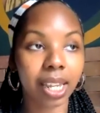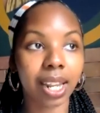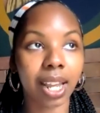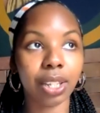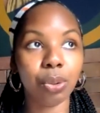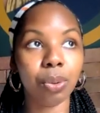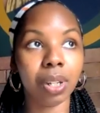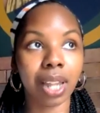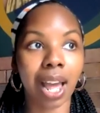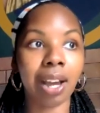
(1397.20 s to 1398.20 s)
and that you
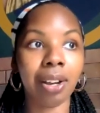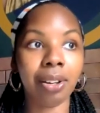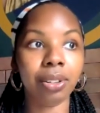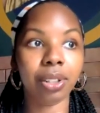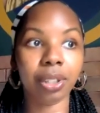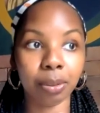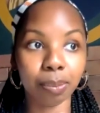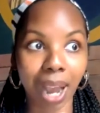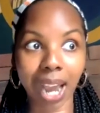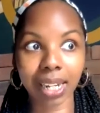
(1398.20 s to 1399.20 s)
allow your
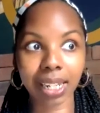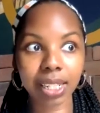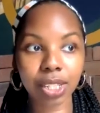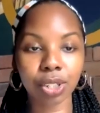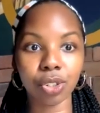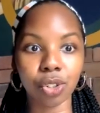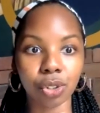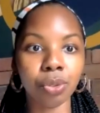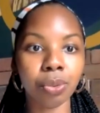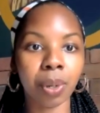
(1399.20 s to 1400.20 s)
body to
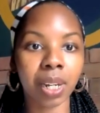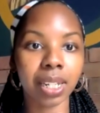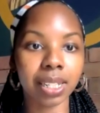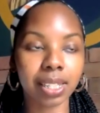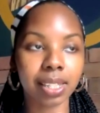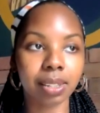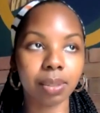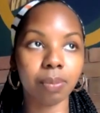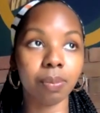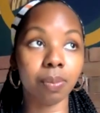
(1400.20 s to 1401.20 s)
do what it's
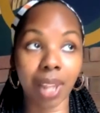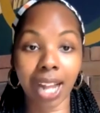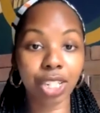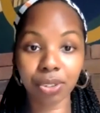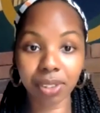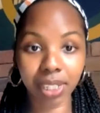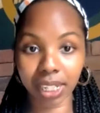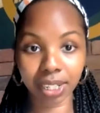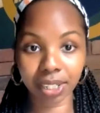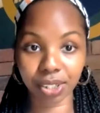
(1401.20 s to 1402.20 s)
naturally
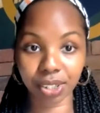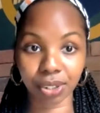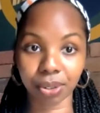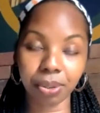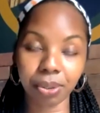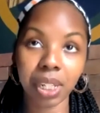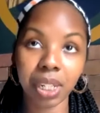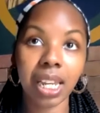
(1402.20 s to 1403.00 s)
here to do,